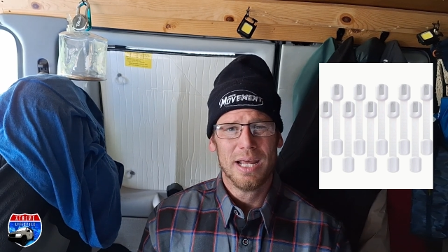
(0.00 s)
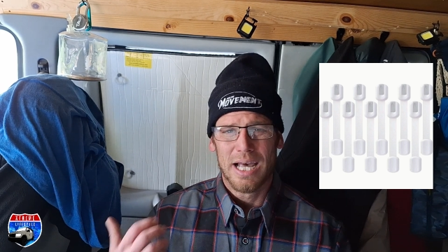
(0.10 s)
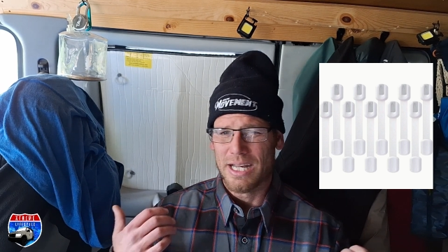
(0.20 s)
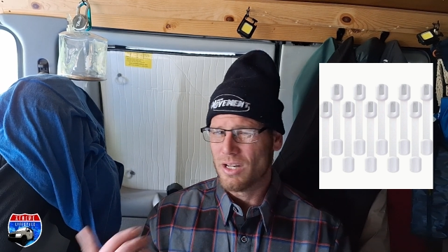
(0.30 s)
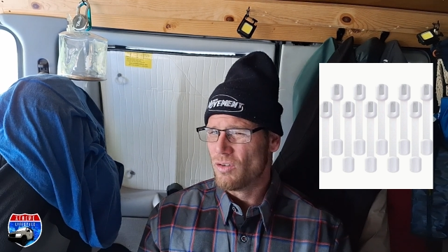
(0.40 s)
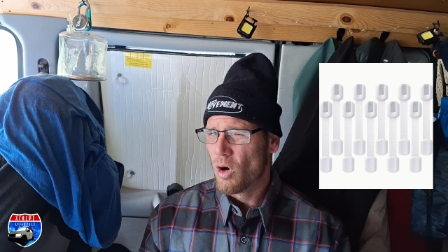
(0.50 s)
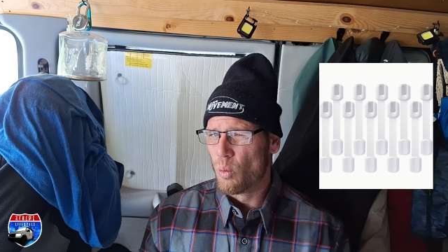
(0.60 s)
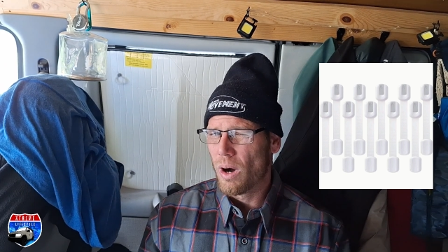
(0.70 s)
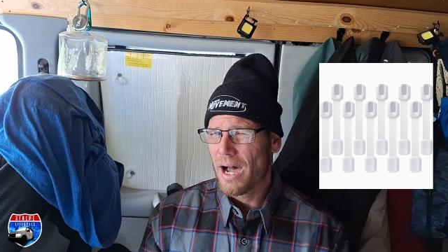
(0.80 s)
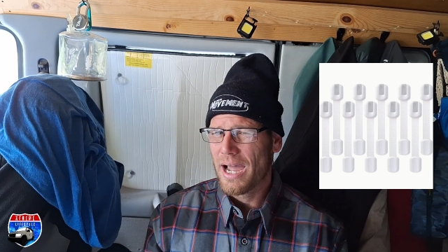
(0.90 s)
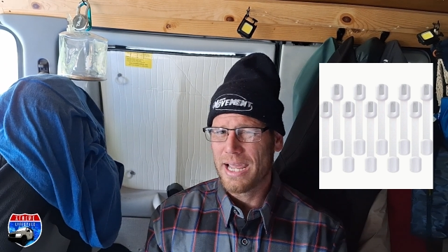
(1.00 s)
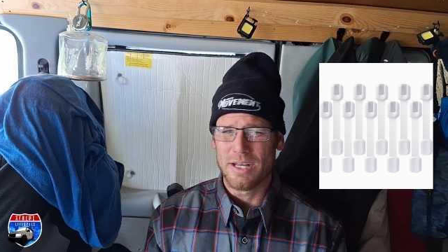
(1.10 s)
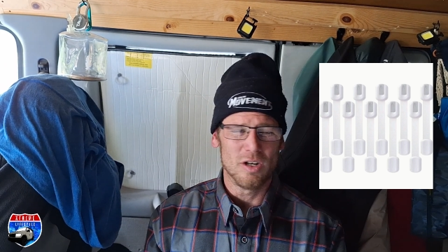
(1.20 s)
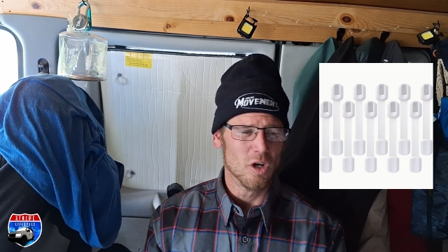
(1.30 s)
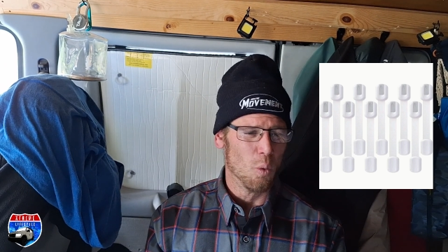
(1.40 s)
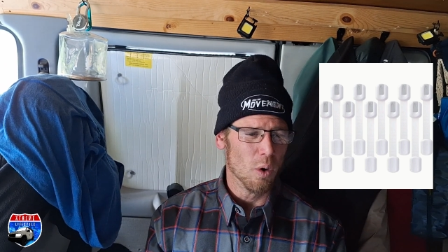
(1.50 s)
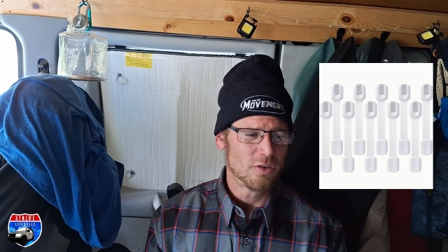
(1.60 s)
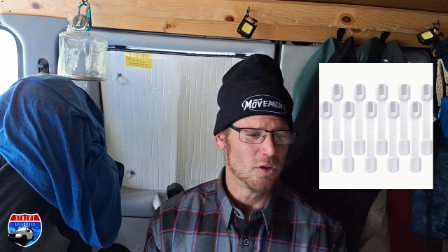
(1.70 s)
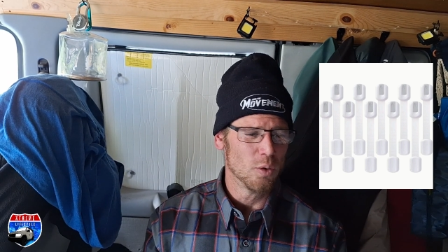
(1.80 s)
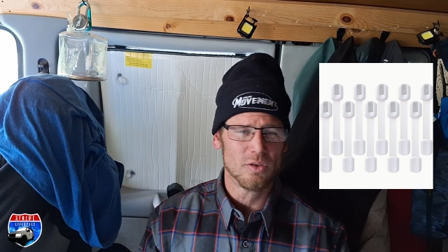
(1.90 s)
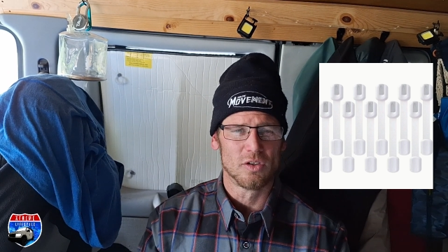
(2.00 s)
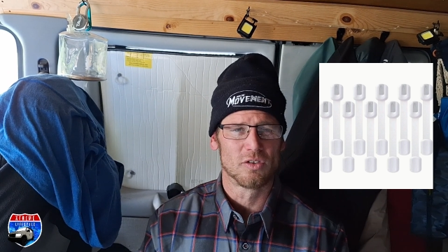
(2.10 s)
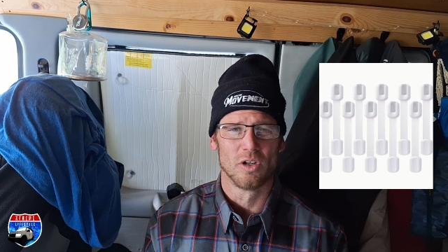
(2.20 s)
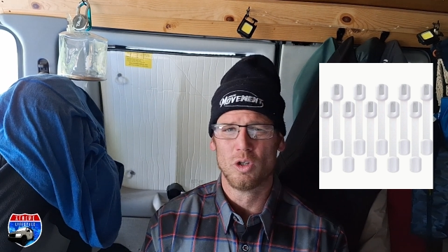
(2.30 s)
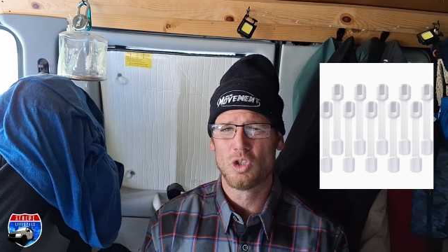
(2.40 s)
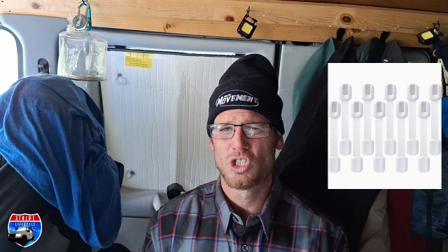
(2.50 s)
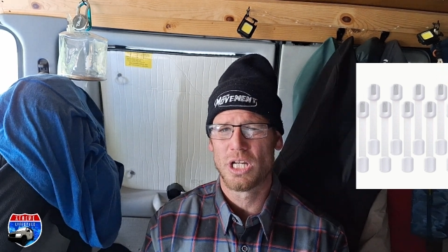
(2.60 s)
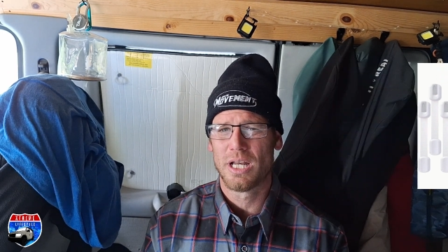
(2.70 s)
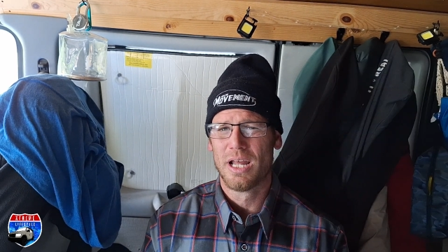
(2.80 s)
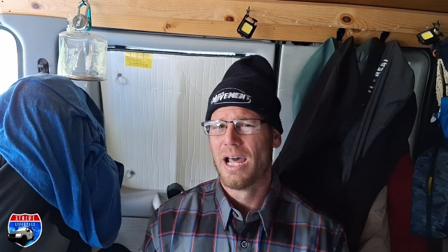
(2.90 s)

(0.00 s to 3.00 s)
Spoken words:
I didn't know why. I didn't know what to do as a solution.